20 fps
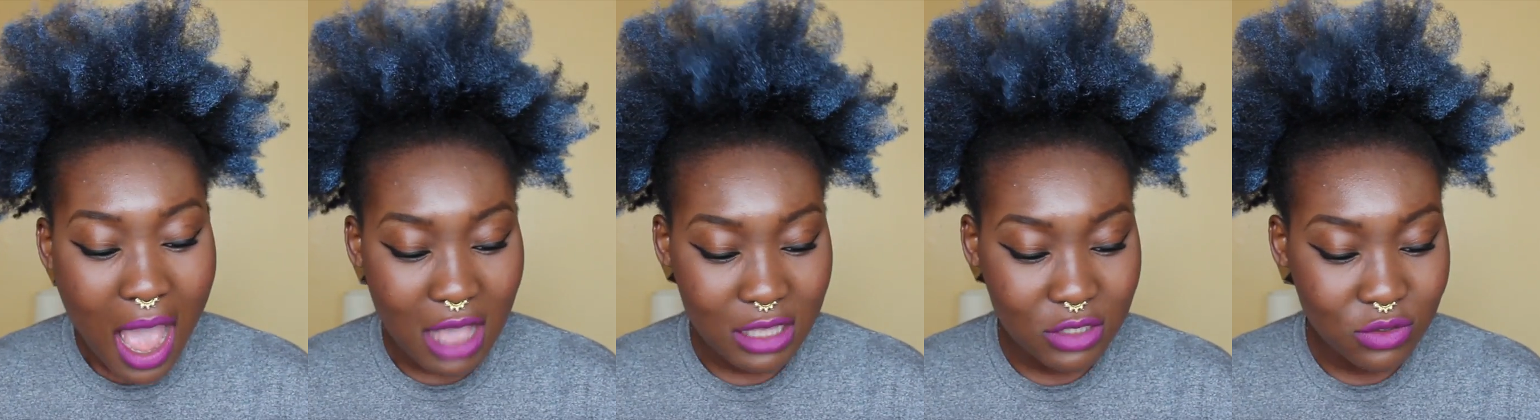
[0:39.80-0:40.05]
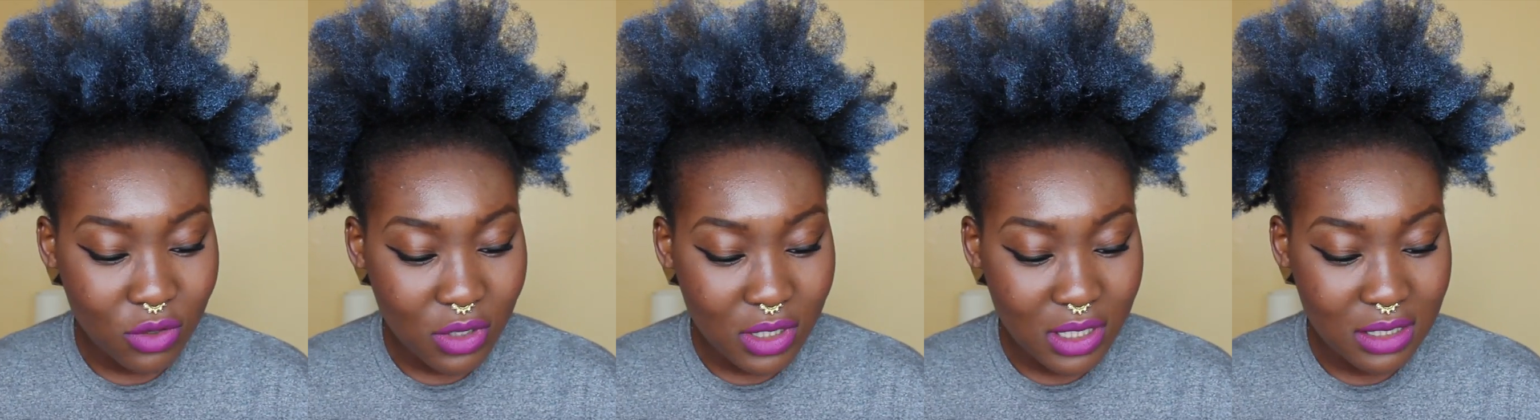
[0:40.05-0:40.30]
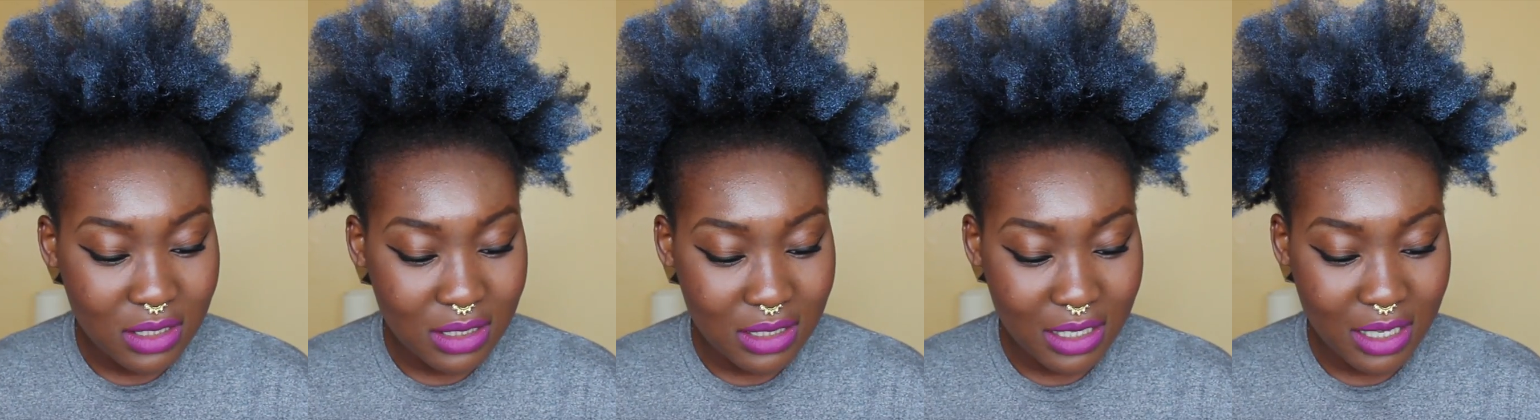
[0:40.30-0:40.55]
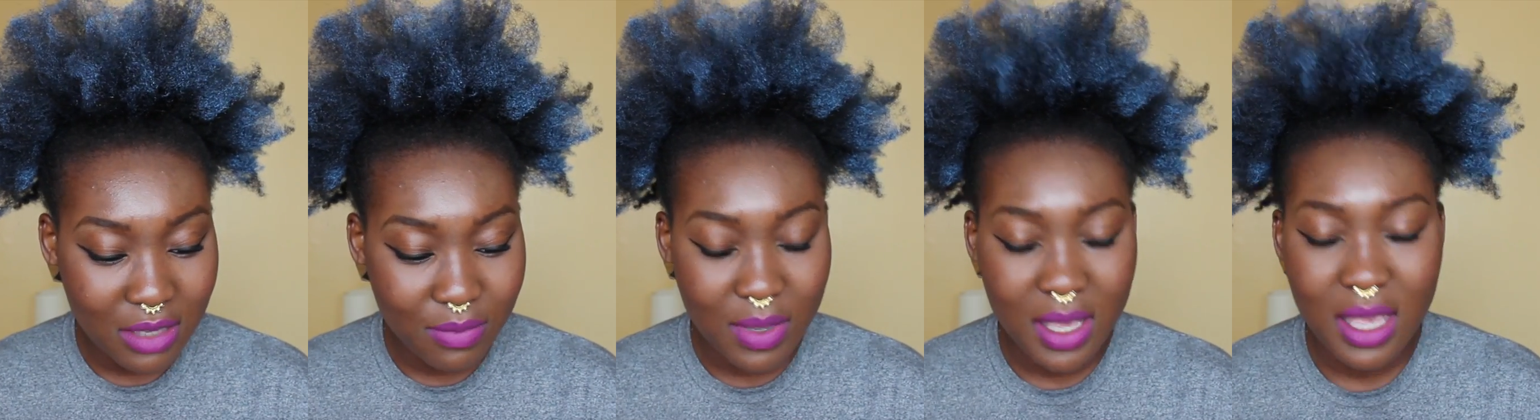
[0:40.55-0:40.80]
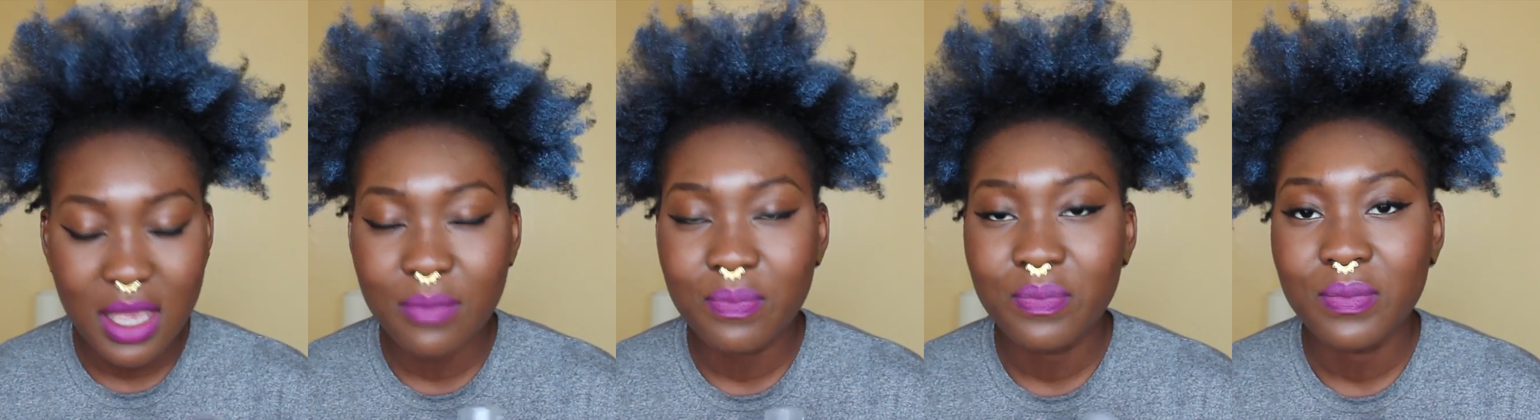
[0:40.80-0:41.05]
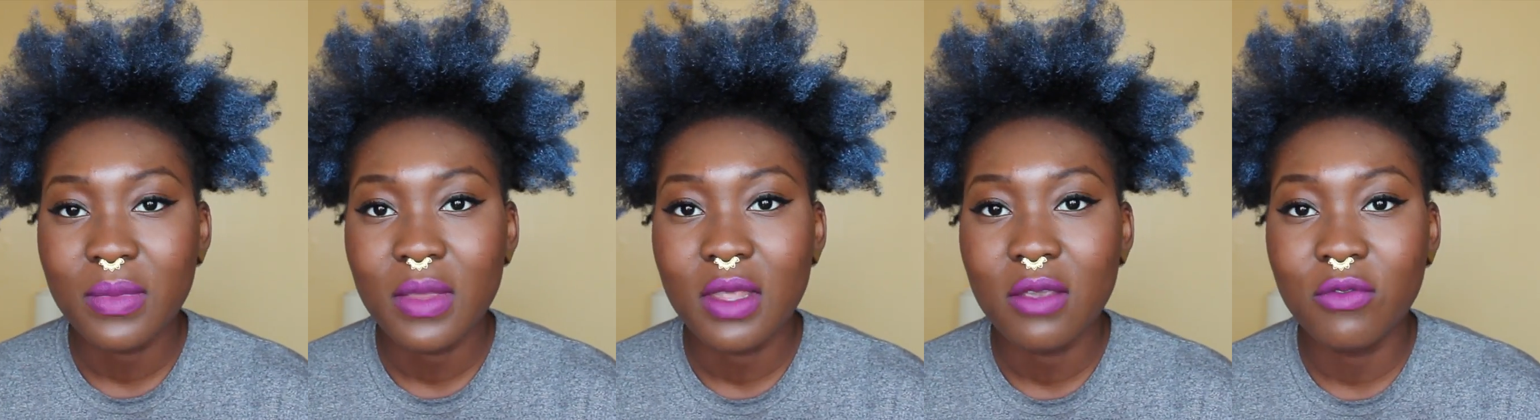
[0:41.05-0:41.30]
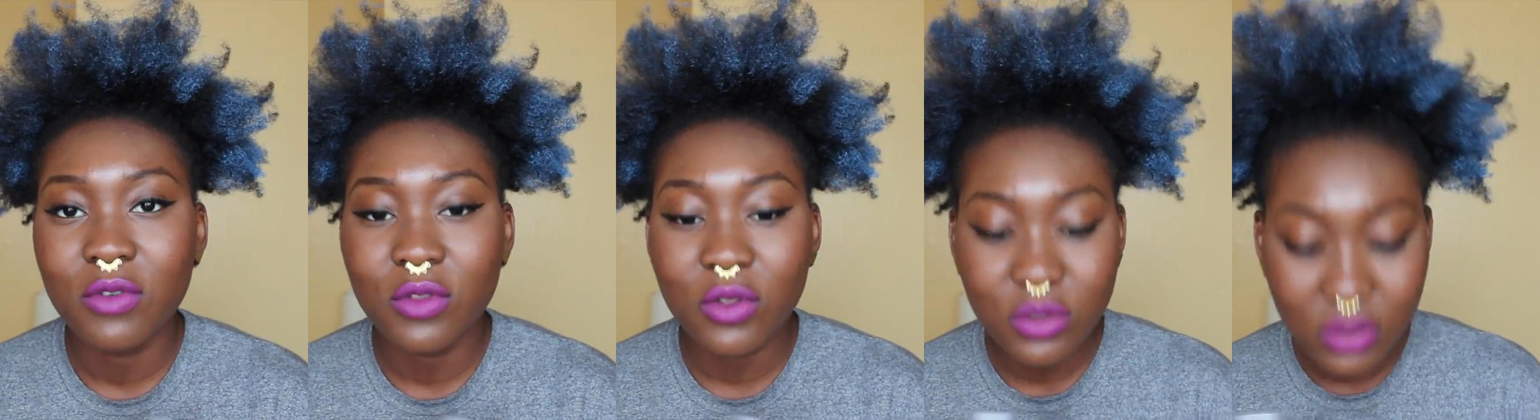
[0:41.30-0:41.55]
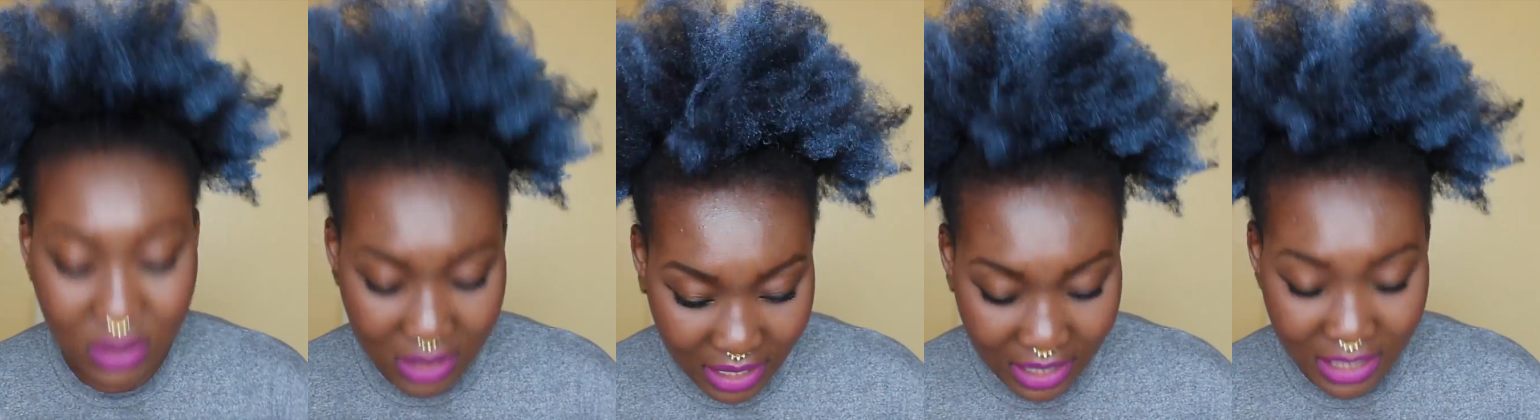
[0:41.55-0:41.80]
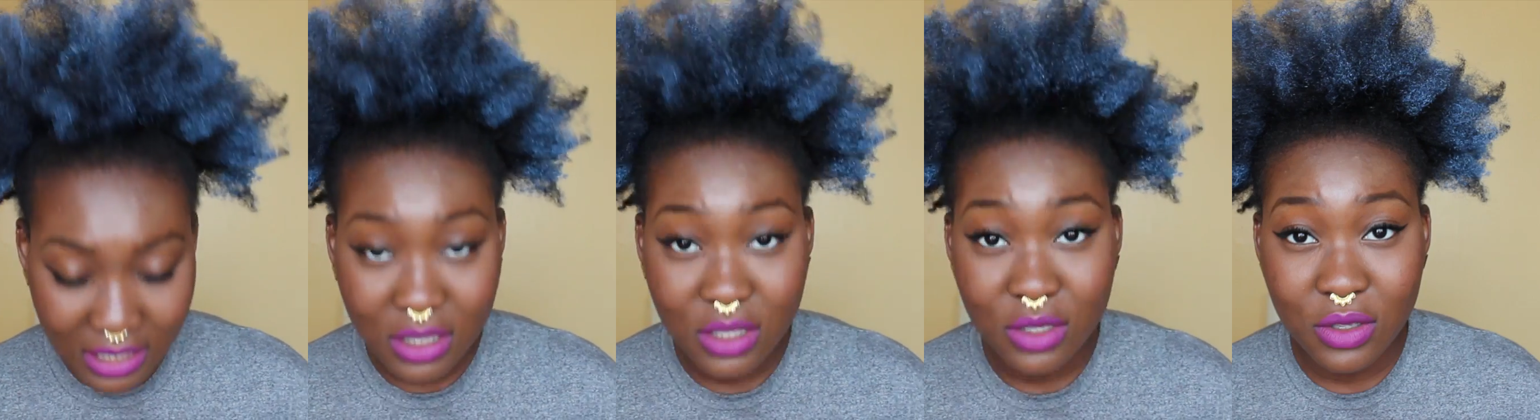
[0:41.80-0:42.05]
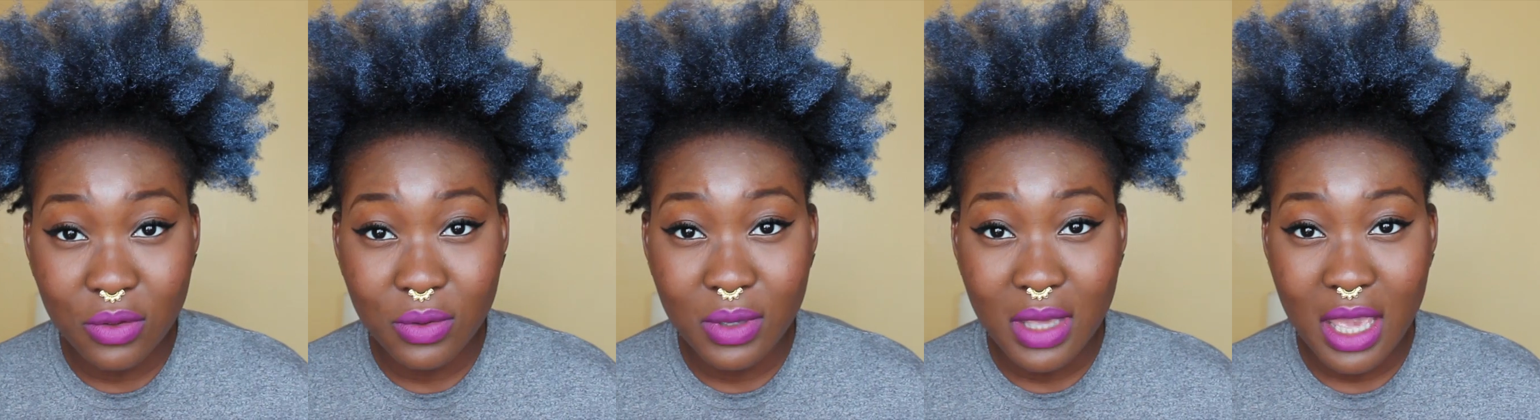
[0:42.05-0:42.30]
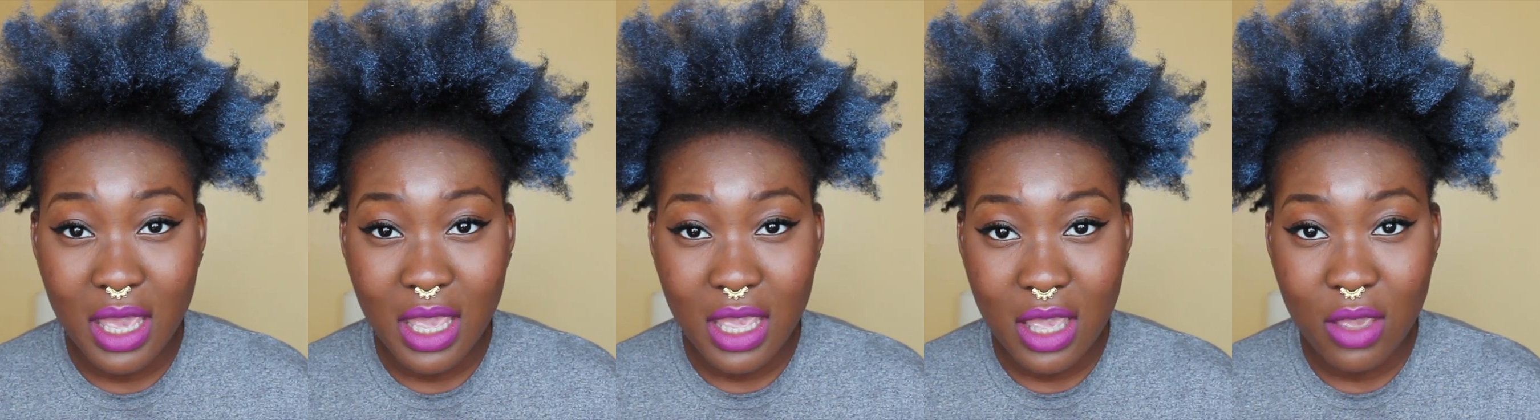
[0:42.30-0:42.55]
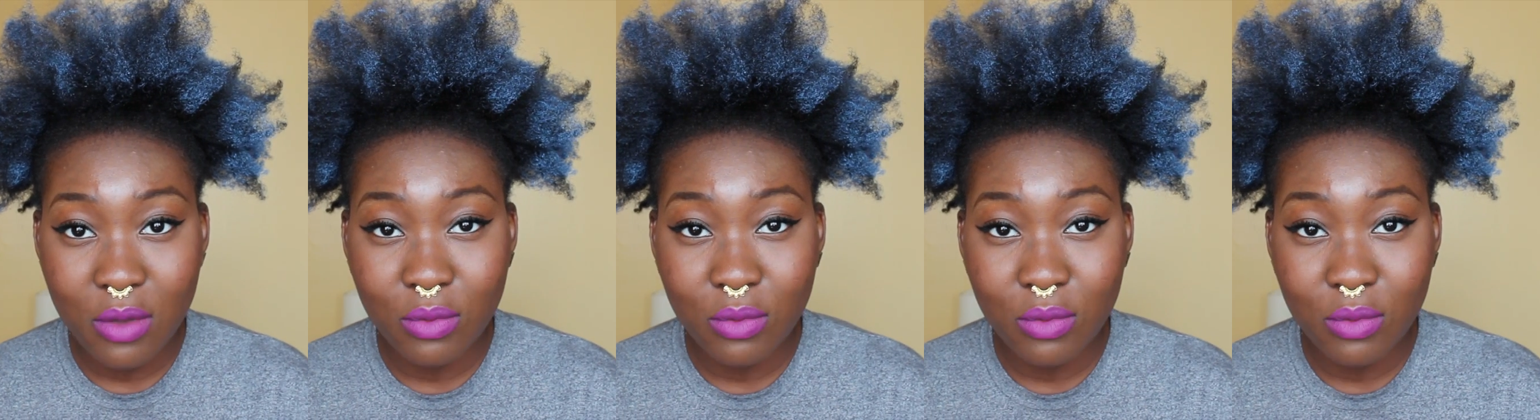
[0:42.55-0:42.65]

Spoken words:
I saw this on eBay. For those that are in the UK,